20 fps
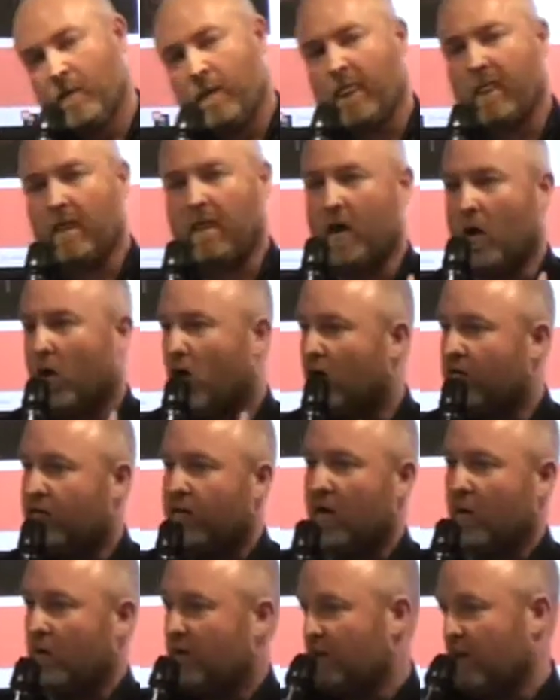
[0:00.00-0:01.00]
the
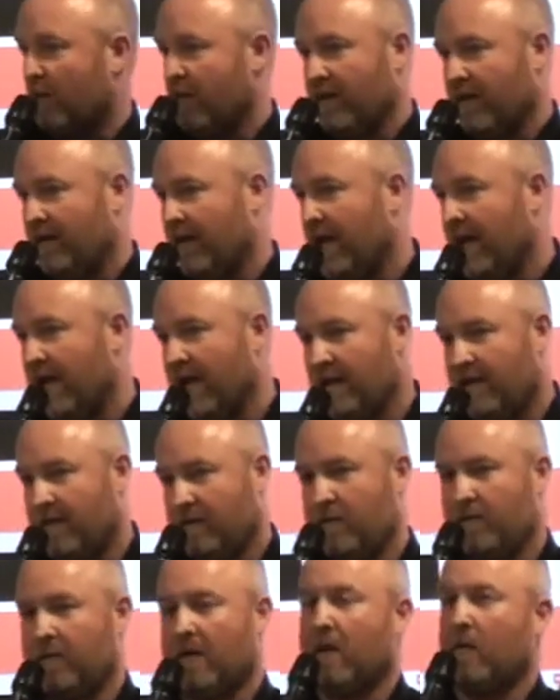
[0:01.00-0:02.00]
offer was something
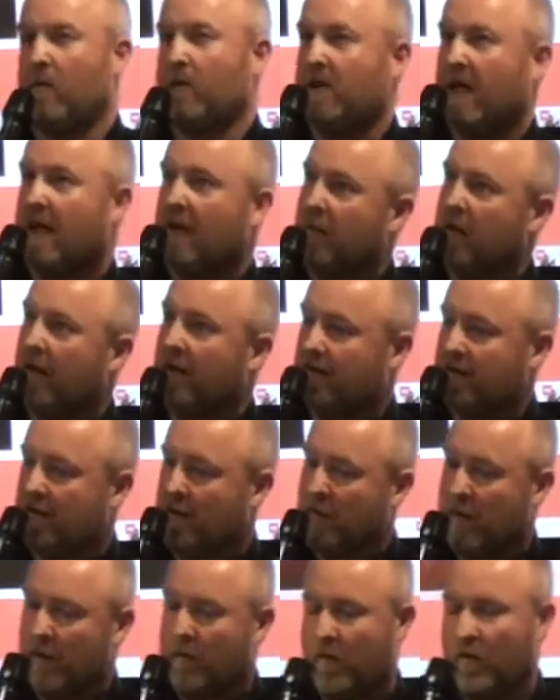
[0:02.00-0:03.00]
like it was segmented
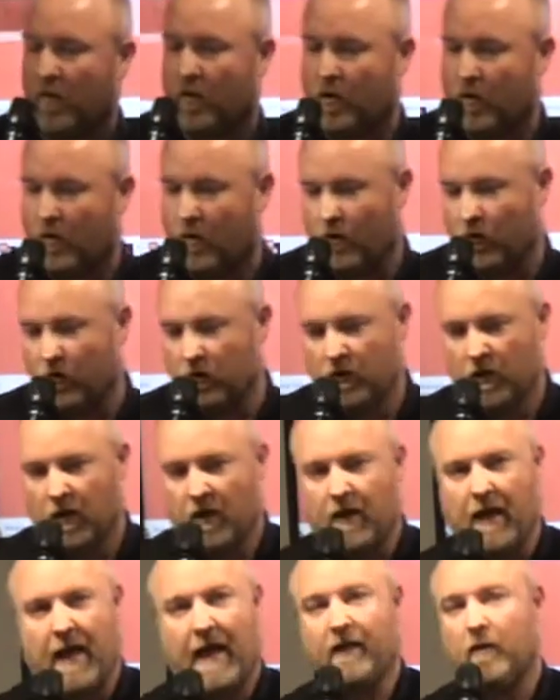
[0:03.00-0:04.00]
to people who
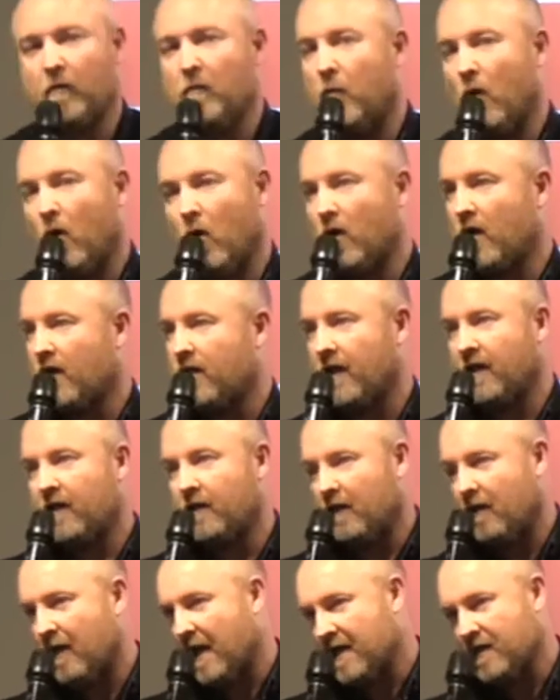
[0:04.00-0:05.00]
hadn't bought, I think,
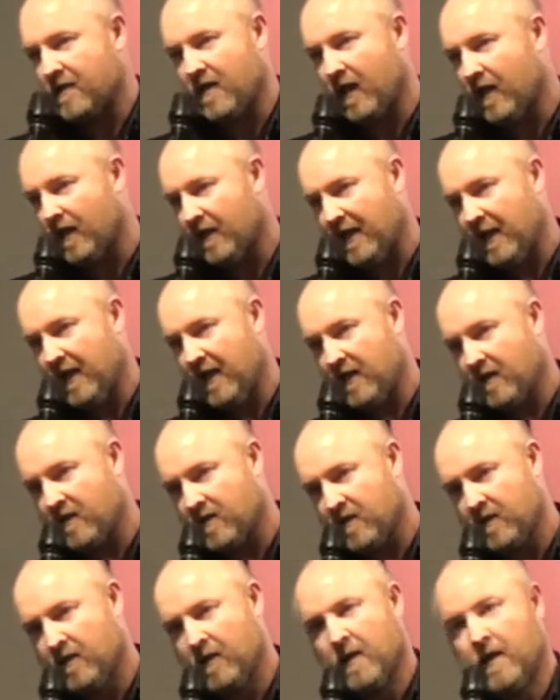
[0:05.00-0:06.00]
in the last 30
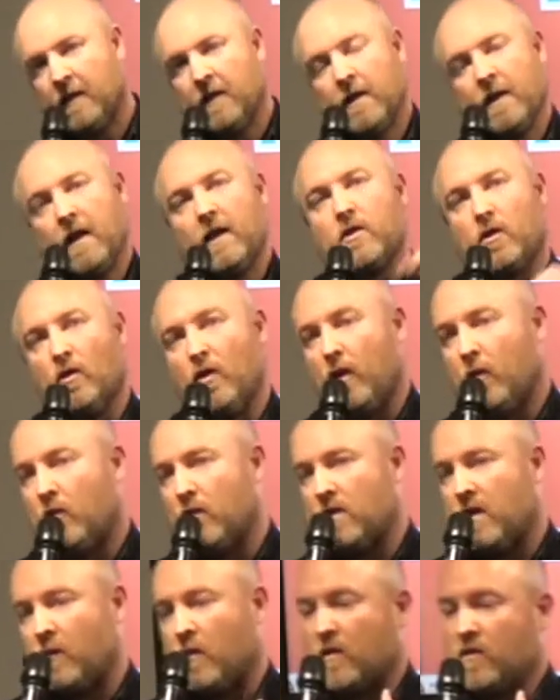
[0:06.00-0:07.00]
days. So there
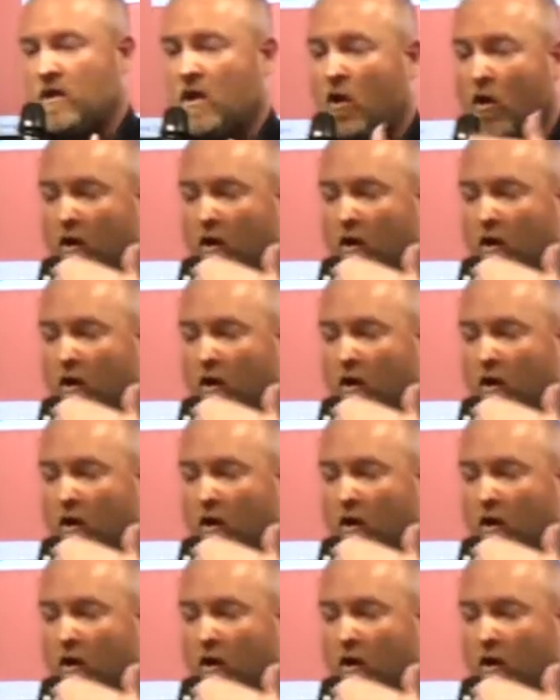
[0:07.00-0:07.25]
was, there was an